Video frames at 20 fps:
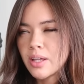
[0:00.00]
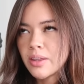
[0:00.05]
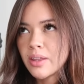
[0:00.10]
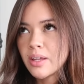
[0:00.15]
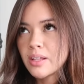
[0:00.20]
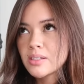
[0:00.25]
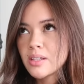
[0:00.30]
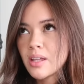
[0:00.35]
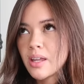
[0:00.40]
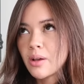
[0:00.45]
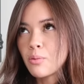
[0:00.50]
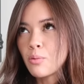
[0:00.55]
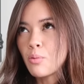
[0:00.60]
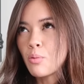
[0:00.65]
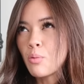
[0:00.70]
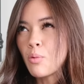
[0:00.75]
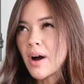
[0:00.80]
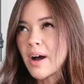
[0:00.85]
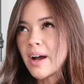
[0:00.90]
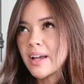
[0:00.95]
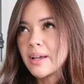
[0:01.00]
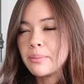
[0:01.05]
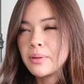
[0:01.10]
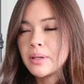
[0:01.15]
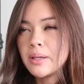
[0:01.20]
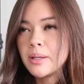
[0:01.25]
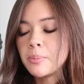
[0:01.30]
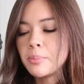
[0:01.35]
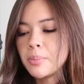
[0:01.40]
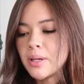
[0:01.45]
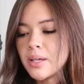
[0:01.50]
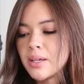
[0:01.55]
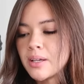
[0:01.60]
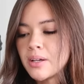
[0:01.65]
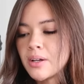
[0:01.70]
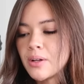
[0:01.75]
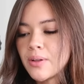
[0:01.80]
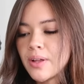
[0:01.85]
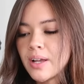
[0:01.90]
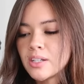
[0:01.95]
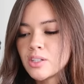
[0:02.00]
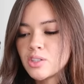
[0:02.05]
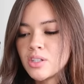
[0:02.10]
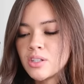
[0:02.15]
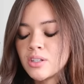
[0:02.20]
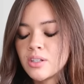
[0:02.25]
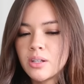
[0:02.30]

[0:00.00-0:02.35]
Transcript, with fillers: I think it's like YPB collection,